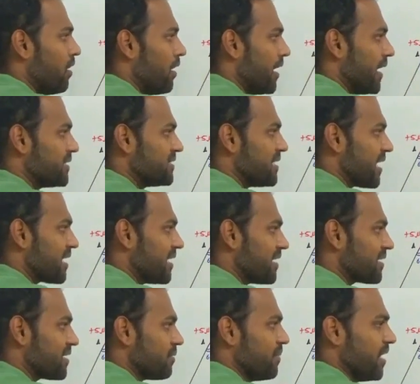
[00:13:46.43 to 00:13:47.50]
Exactly
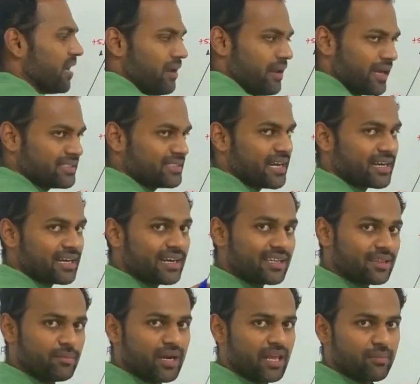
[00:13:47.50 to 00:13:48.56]
at the
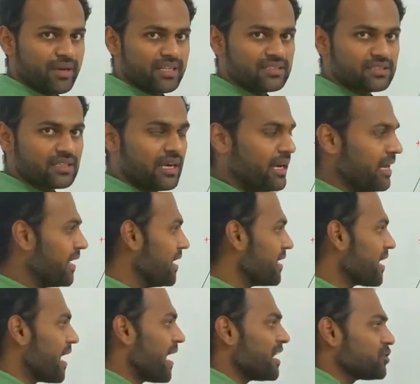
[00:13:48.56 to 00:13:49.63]
middle means it
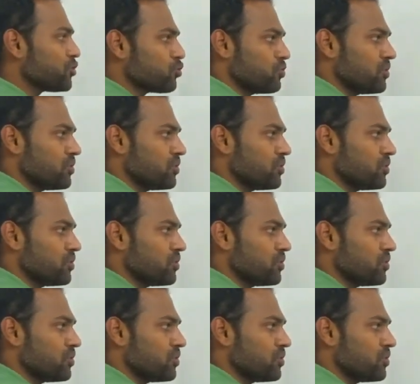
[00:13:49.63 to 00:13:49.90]
has to,